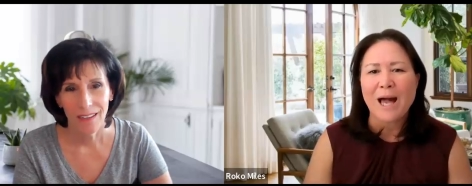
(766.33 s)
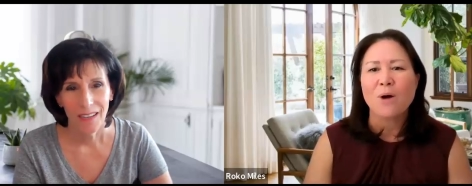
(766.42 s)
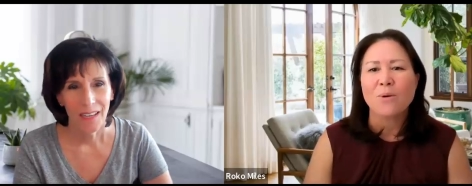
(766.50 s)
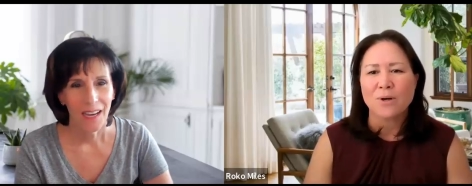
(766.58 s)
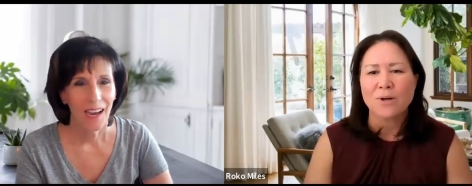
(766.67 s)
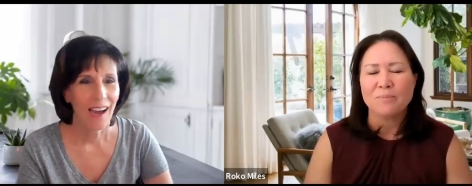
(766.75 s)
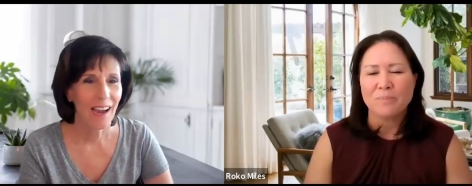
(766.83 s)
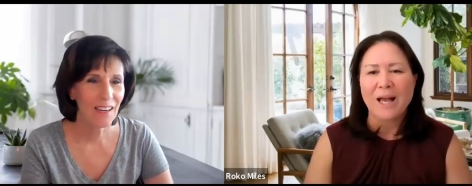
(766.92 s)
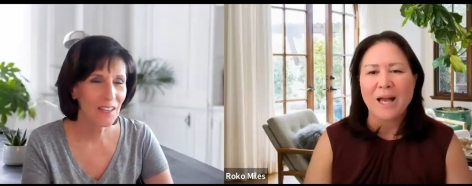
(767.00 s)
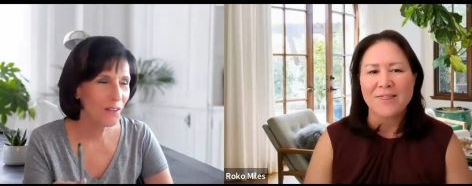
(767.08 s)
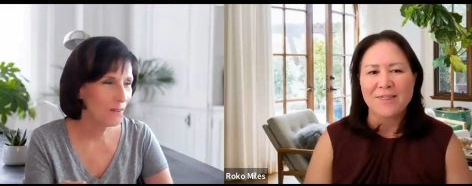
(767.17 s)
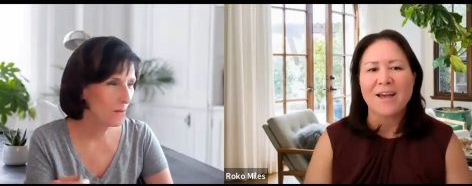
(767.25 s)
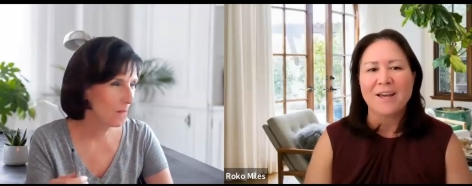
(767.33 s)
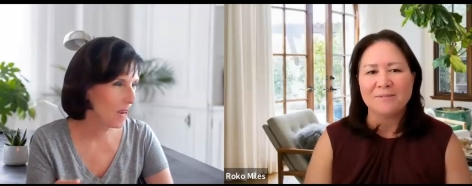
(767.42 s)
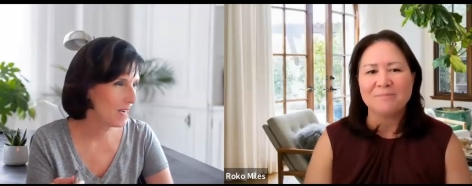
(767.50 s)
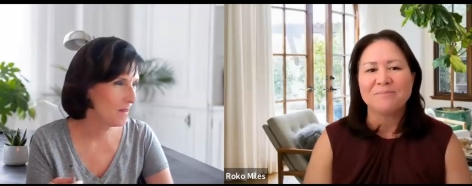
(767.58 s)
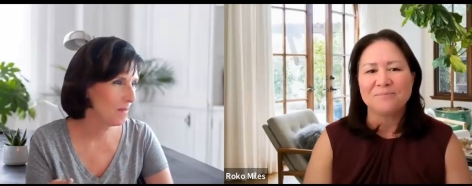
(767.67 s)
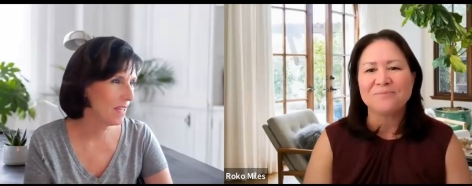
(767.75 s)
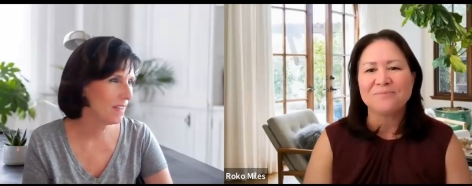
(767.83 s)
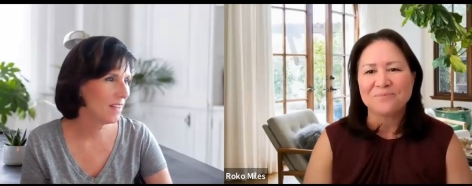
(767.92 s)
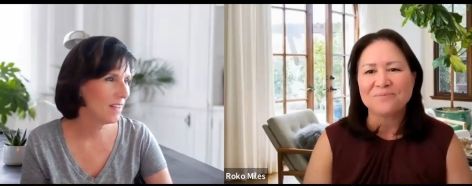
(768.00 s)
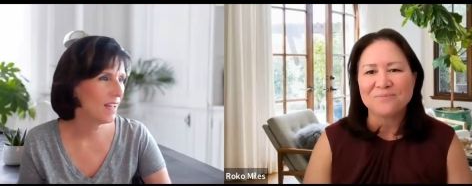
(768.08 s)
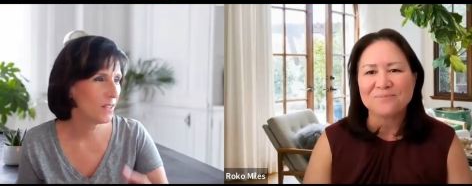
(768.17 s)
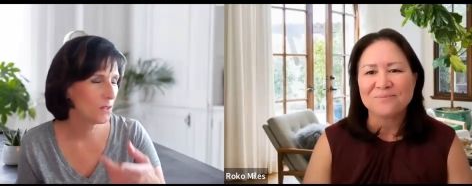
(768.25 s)
Speaker 1: power. Uh, behind I, you reminded me the
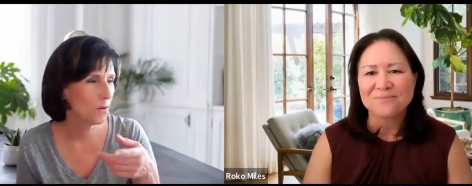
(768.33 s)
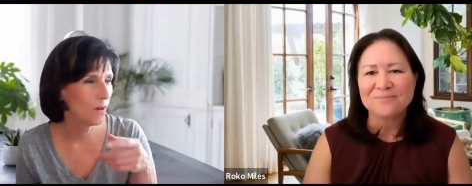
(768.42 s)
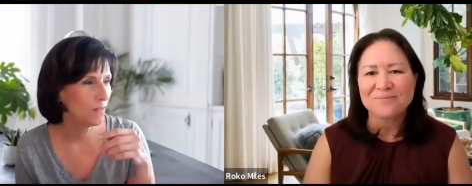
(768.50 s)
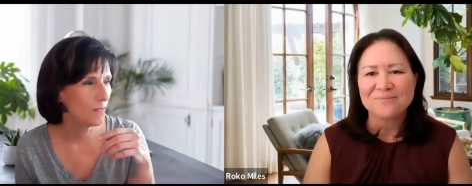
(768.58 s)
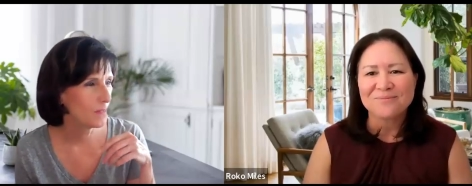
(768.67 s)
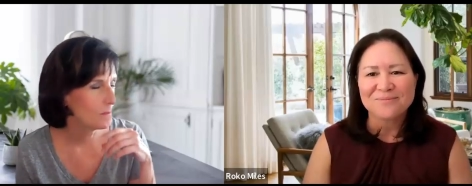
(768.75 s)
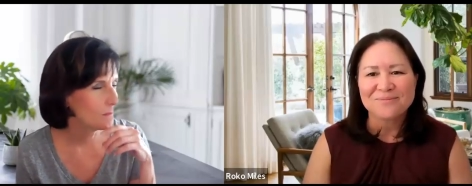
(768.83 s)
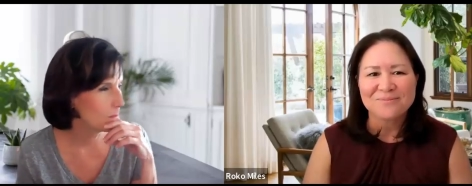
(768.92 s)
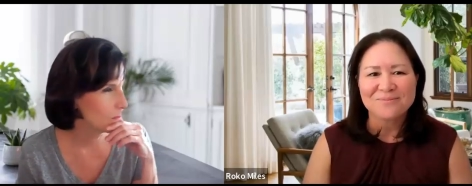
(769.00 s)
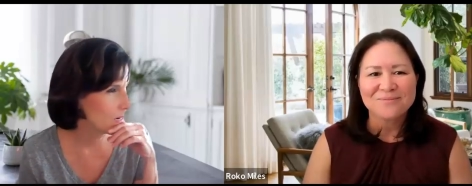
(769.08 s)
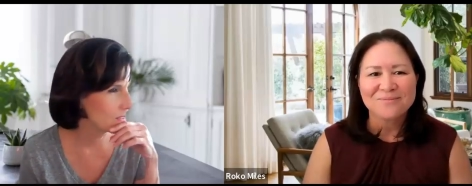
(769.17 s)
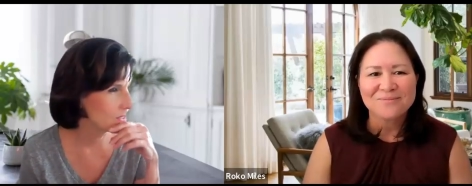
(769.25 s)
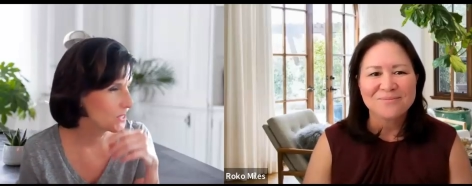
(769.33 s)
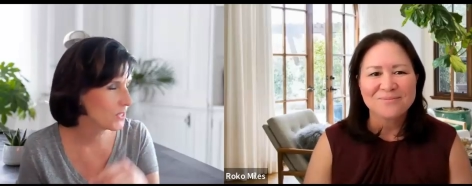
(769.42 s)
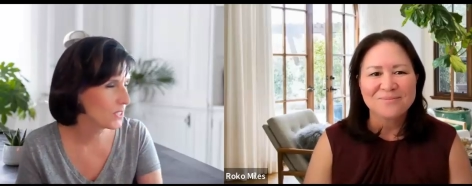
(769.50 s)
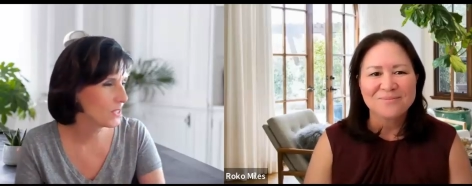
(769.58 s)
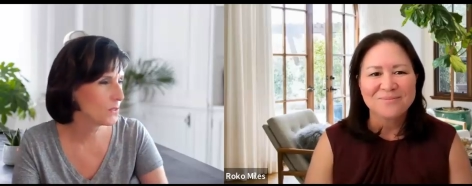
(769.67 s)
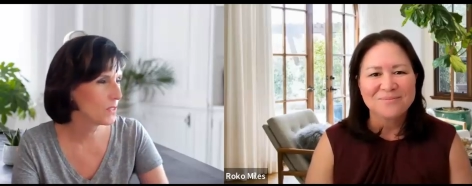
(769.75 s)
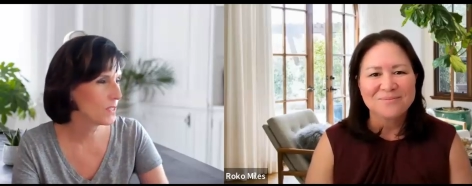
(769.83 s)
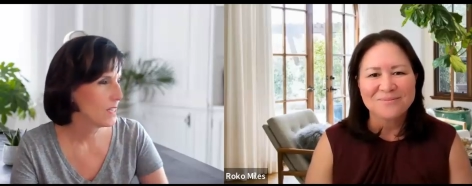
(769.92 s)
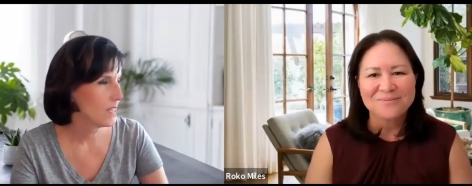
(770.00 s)
other quote from Dr. Seuss.